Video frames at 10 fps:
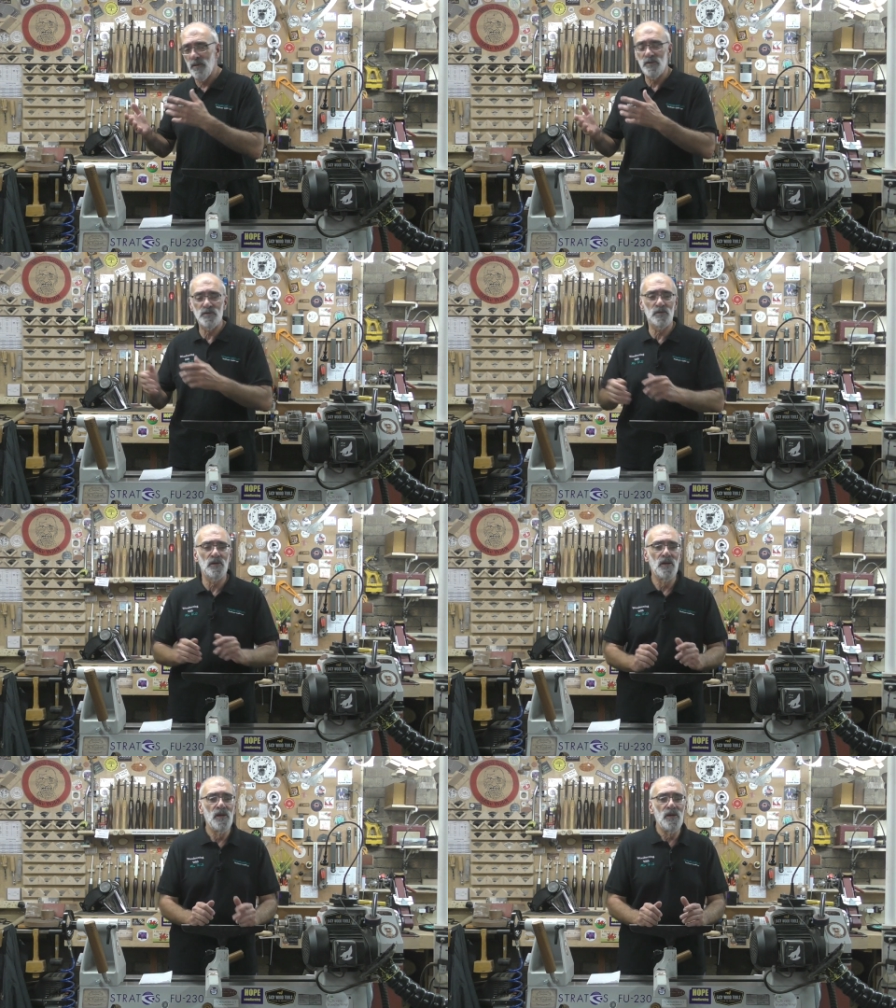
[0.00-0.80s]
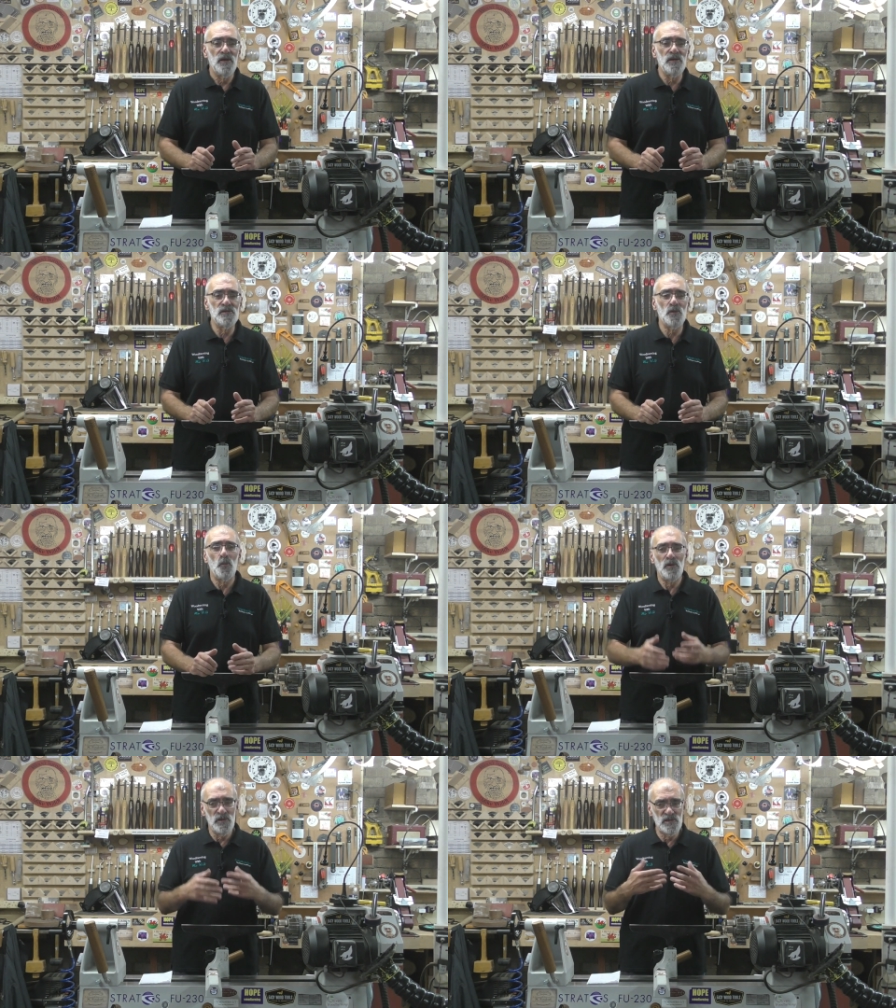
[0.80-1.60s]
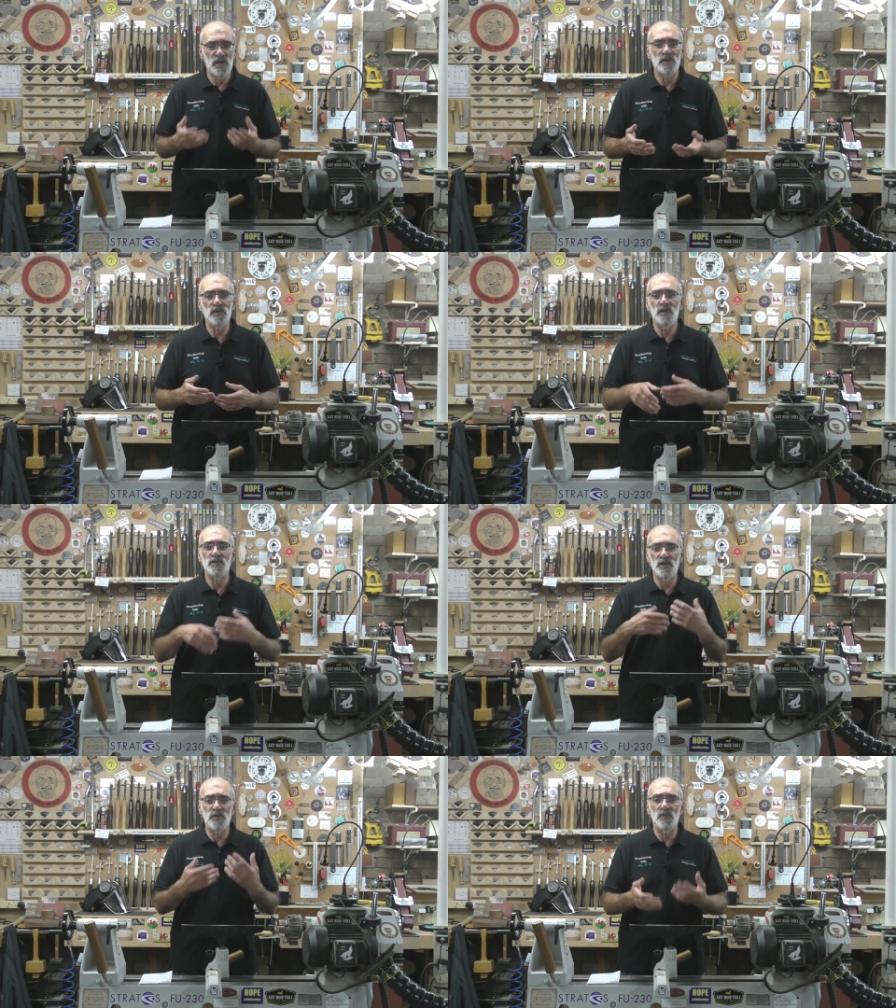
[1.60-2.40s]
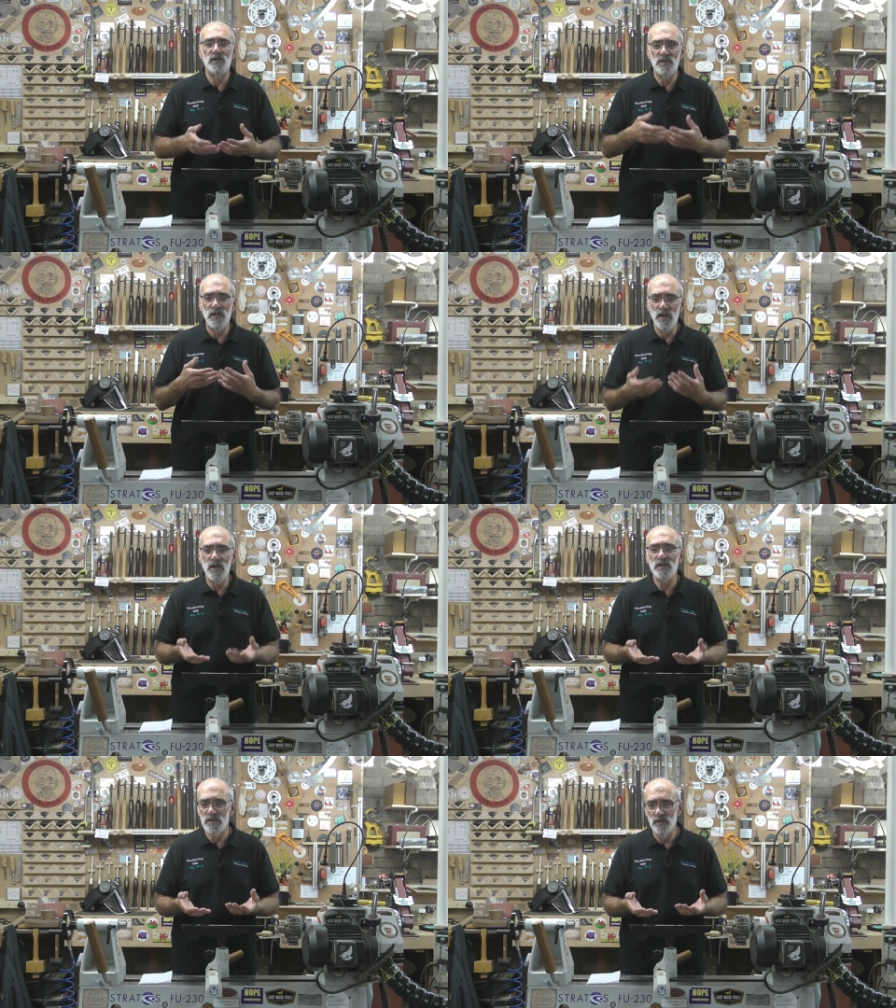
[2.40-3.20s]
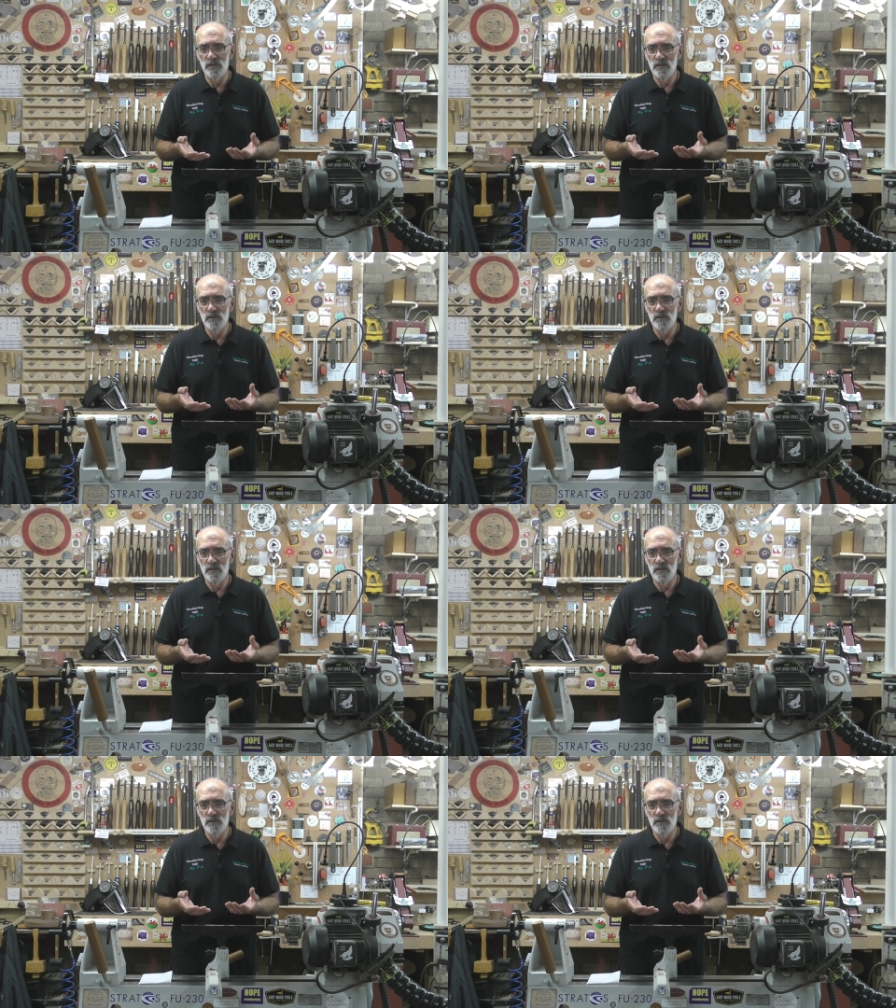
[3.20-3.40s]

mention, is when you're sanding, you're generating heat.